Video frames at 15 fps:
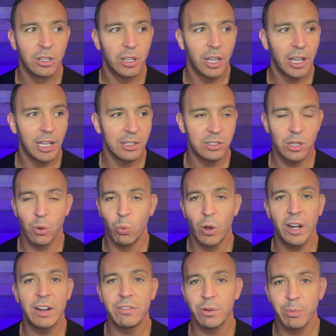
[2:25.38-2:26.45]
And so
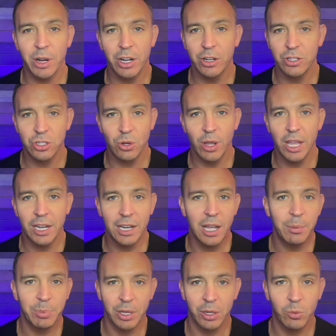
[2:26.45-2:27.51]
whatever marriage you end
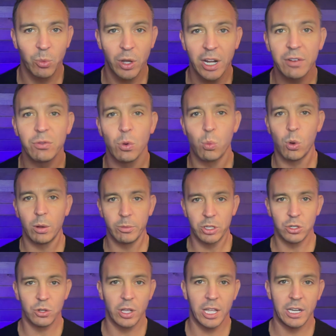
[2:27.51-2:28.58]
up in, whatever woman
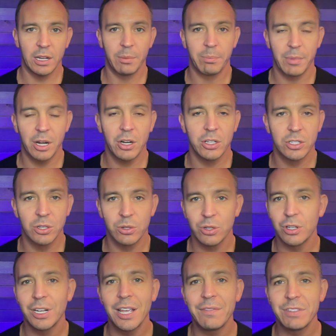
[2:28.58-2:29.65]
you end up married to, you're
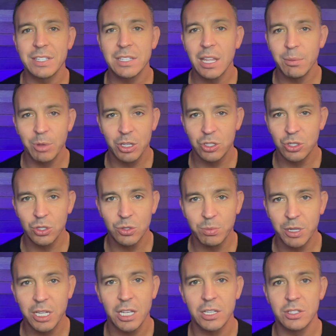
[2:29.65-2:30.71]
going to have the same issues
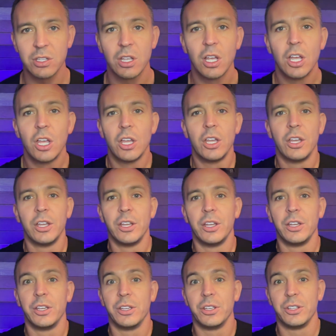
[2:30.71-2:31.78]
because
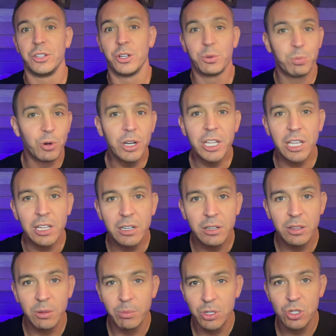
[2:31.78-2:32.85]
you're bringing
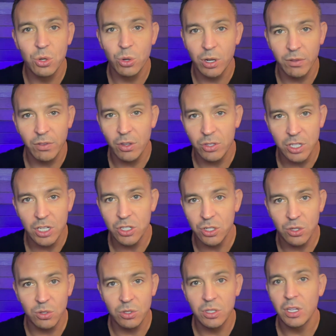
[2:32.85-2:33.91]
the majority of those
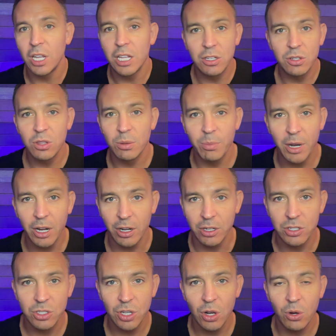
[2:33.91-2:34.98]
issues into the
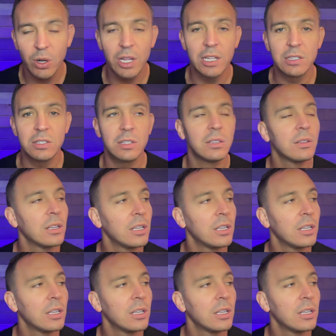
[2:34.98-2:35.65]
marriage. So it's